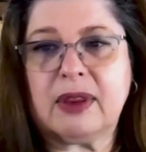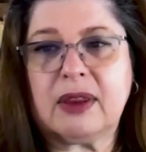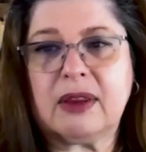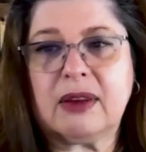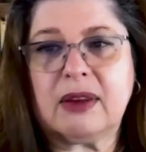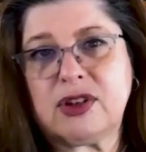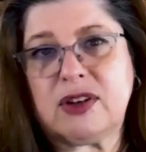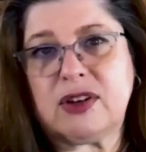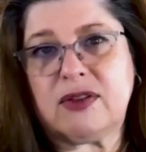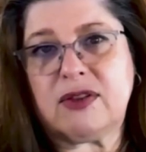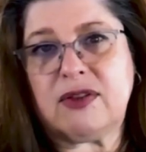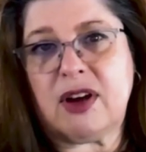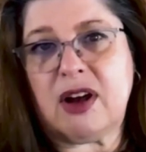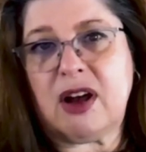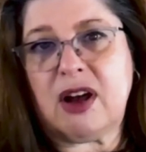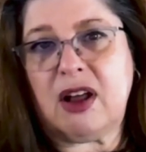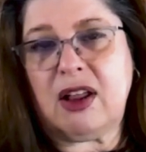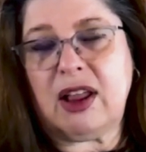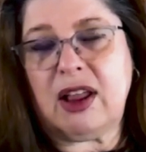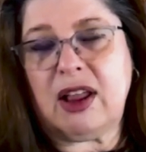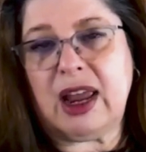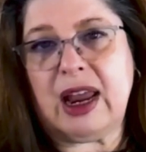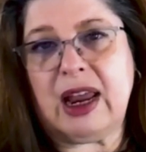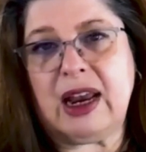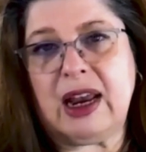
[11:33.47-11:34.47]
First of
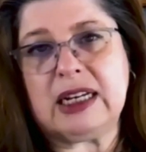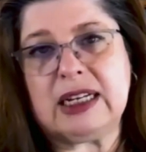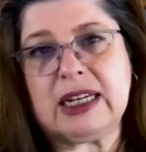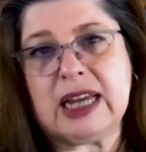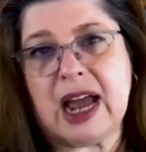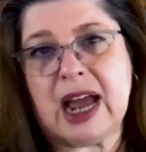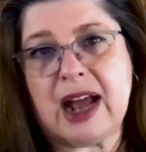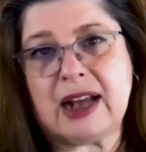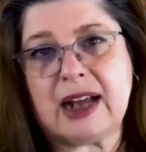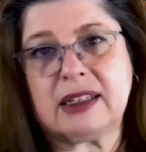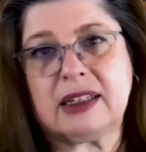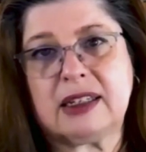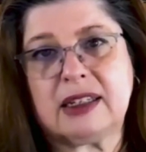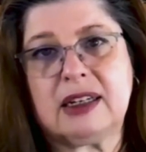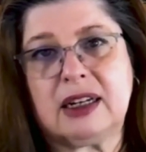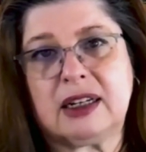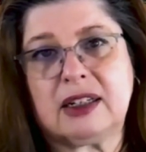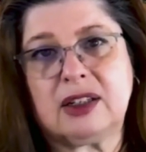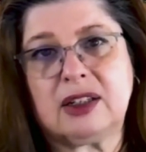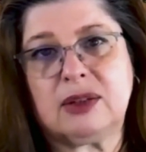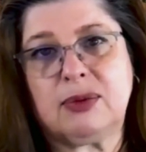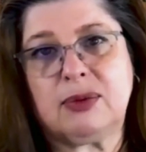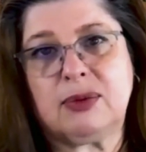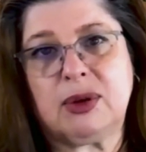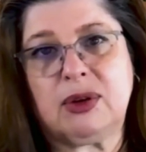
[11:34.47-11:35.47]
all, any tax
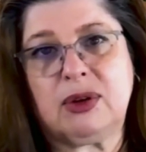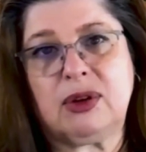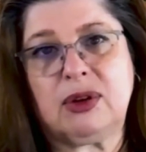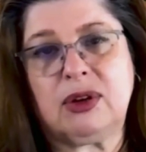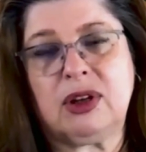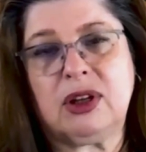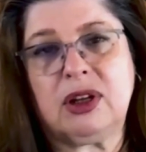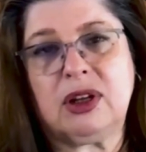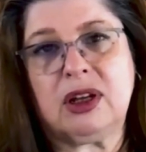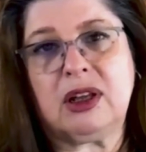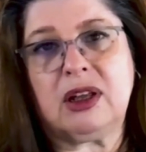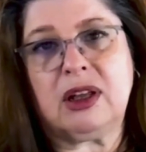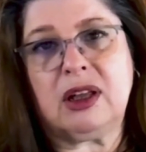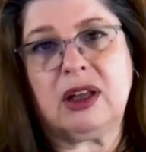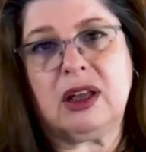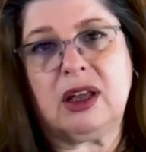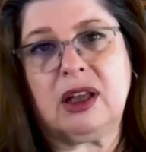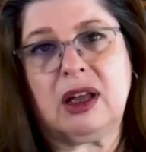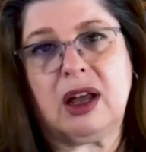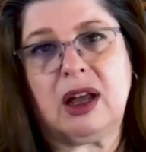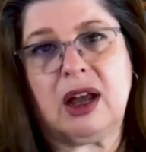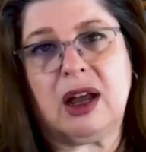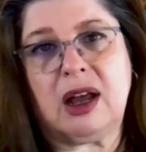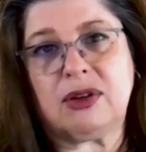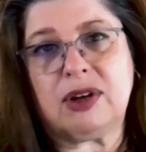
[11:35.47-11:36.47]
deductible
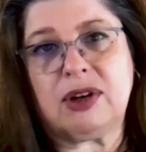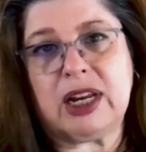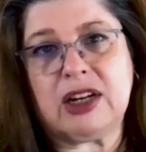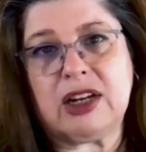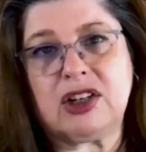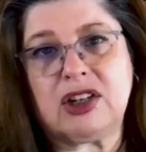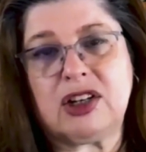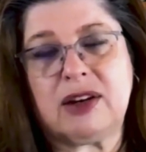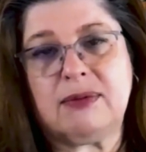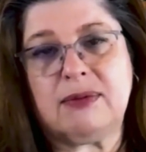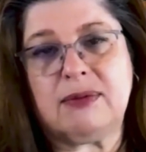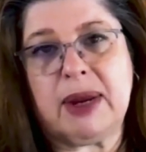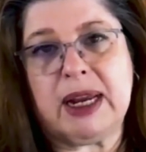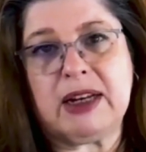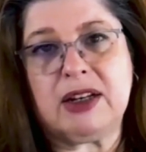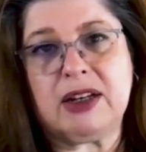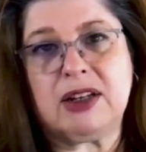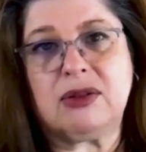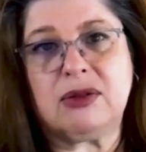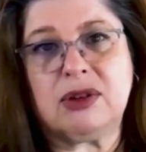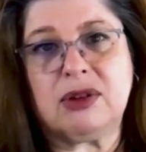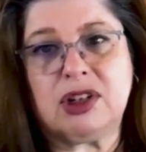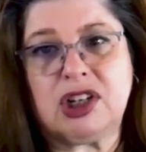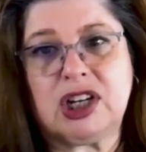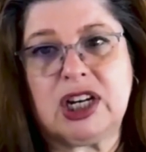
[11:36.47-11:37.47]
donation
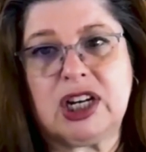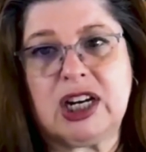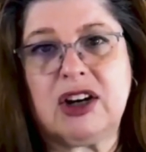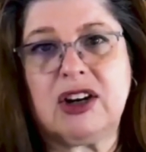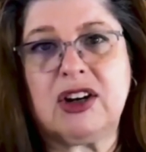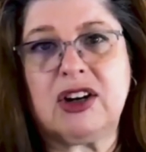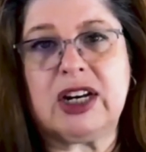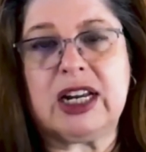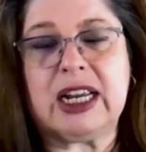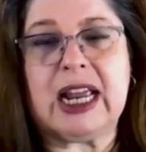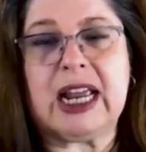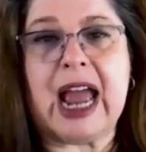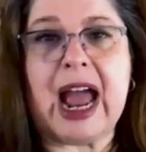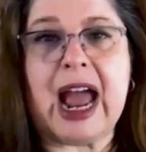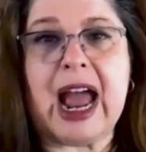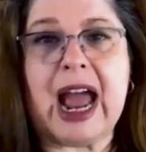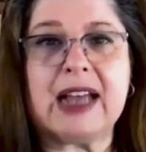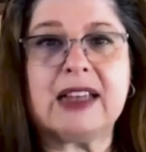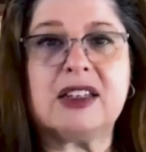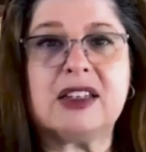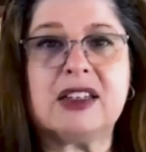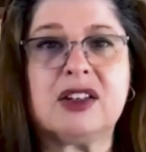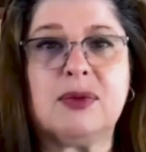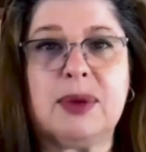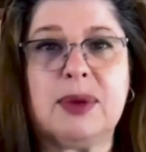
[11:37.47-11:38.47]
made to a charity
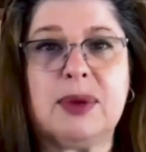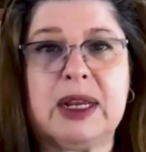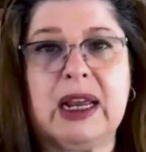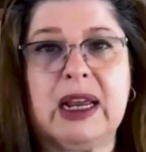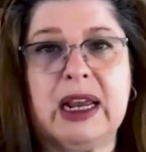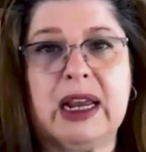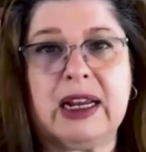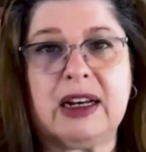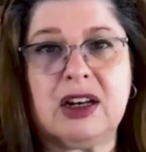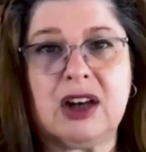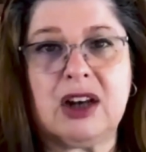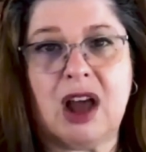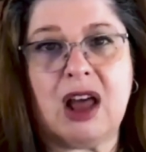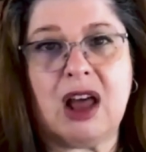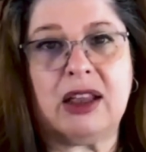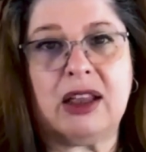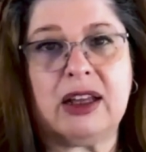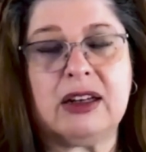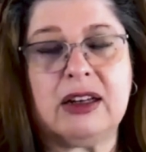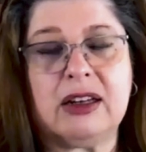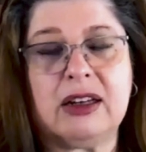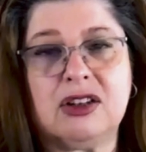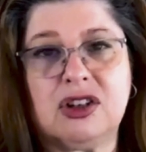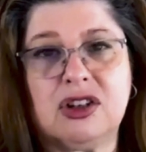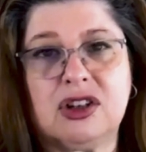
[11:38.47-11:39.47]
has to be
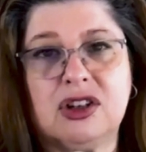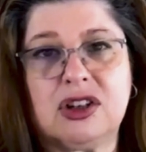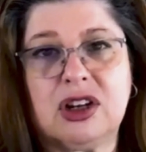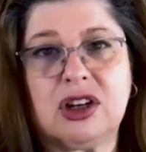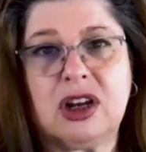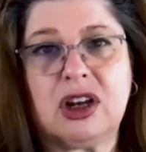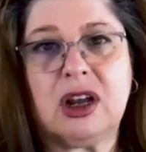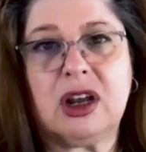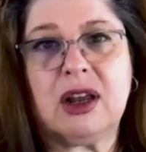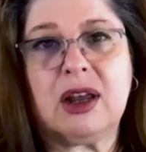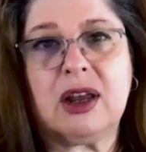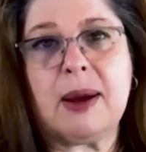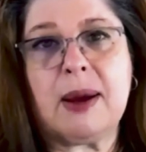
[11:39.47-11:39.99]
acknowledged